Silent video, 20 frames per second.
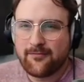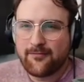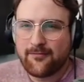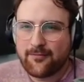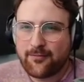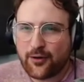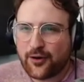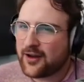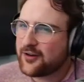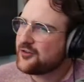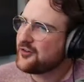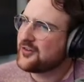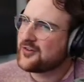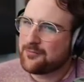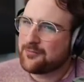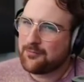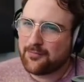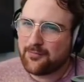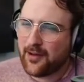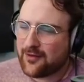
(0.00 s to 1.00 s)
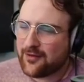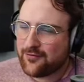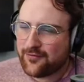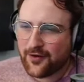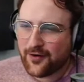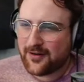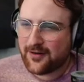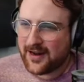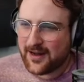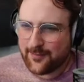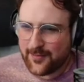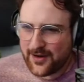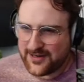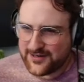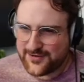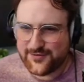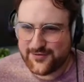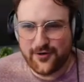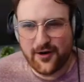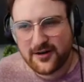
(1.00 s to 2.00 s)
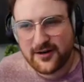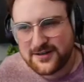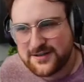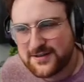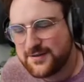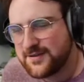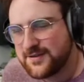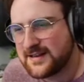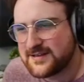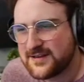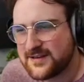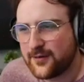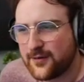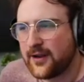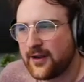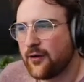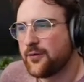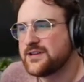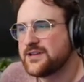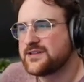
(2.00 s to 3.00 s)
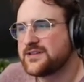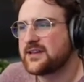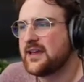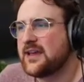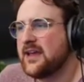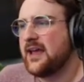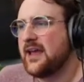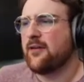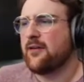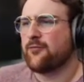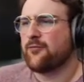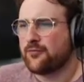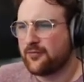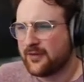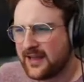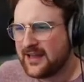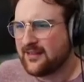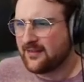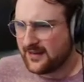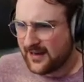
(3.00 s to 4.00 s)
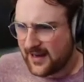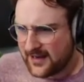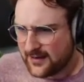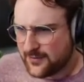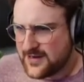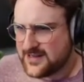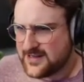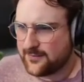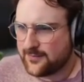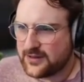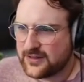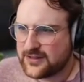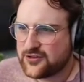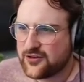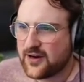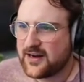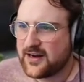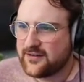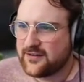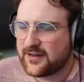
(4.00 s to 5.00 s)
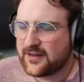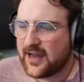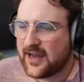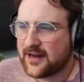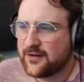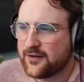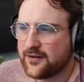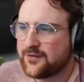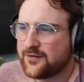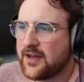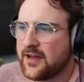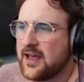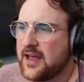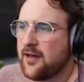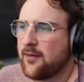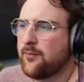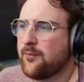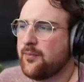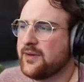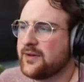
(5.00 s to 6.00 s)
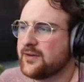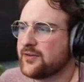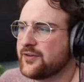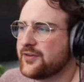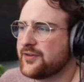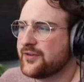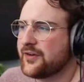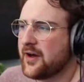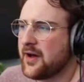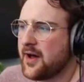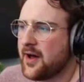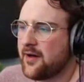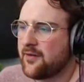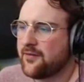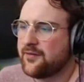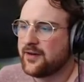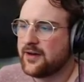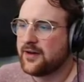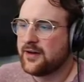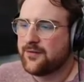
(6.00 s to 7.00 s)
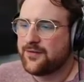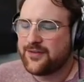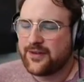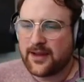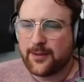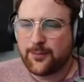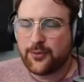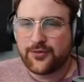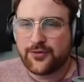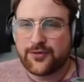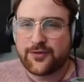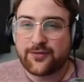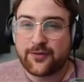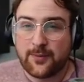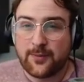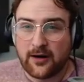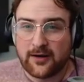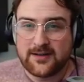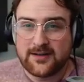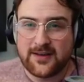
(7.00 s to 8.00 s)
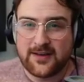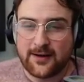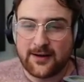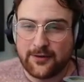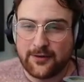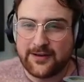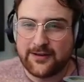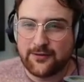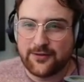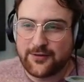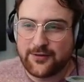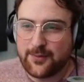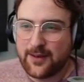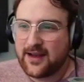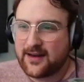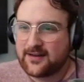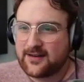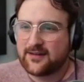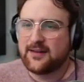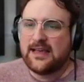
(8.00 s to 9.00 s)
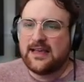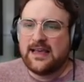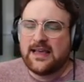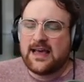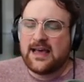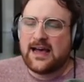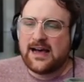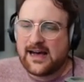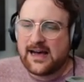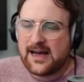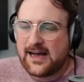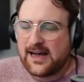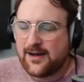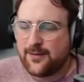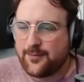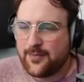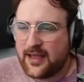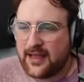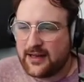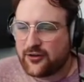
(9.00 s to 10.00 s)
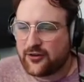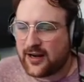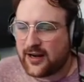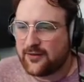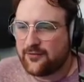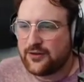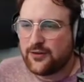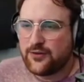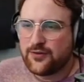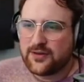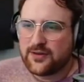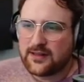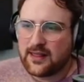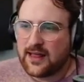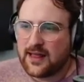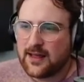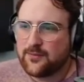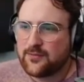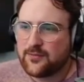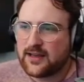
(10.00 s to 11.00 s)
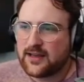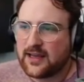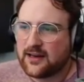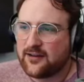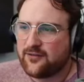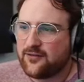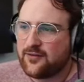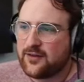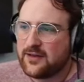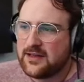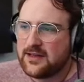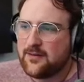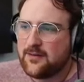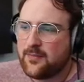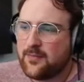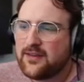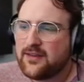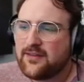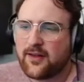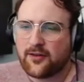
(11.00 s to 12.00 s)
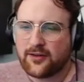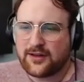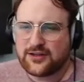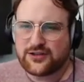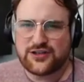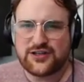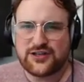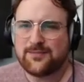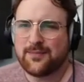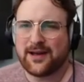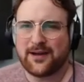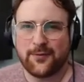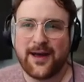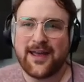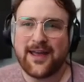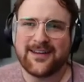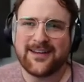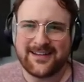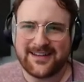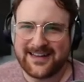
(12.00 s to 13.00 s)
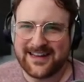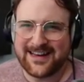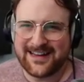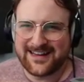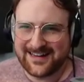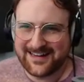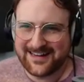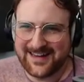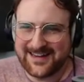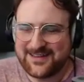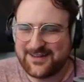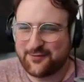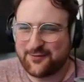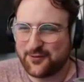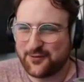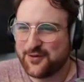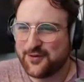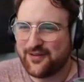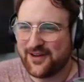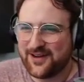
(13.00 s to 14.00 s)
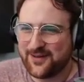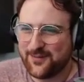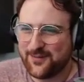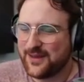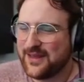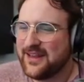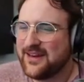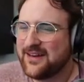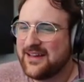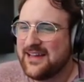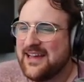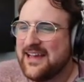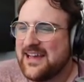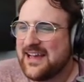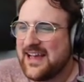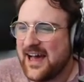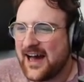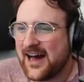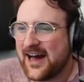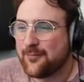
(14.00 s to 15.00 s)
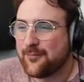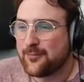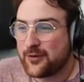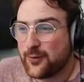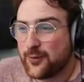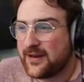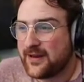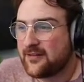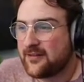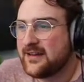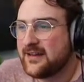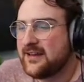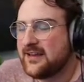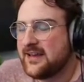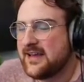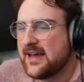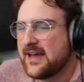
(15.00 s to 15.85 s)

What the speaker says: Percussion is by far not my strong suit, and so I always, lately anyways, I've been trying to kind of build off of samples from artists that I really respect, and kind of using them to kind of basically cheat my way into getting a nice groove on a beat quickly,